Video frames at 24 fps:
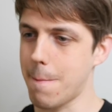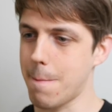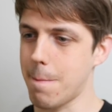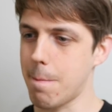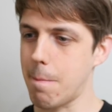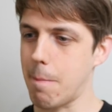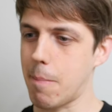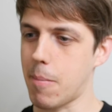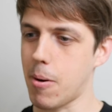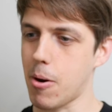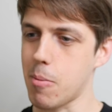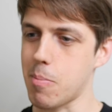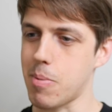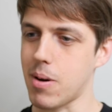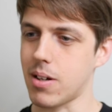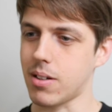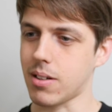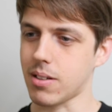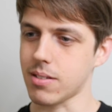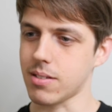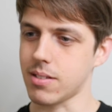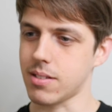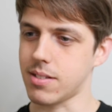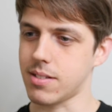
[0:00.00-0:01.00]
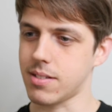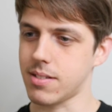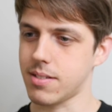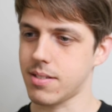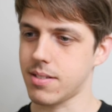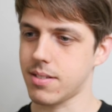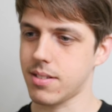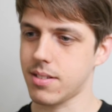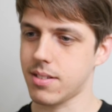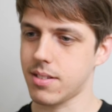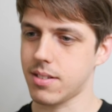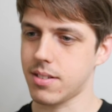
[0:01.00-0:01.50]
mobile's
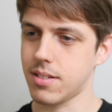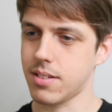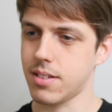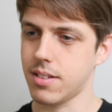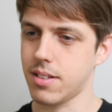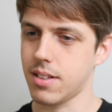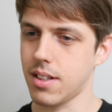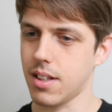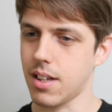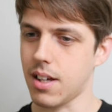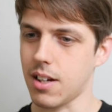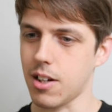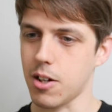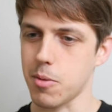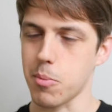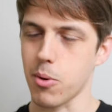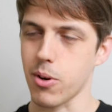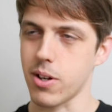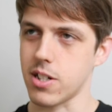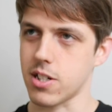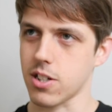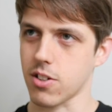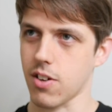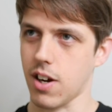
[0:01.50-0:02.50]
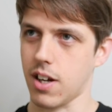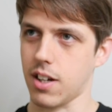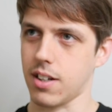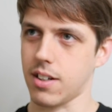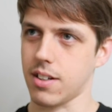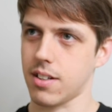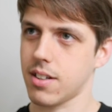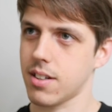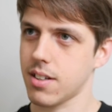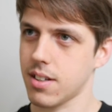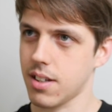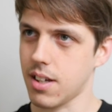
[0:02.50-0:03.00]
a lot more
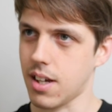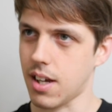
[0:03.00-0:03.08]
integrated.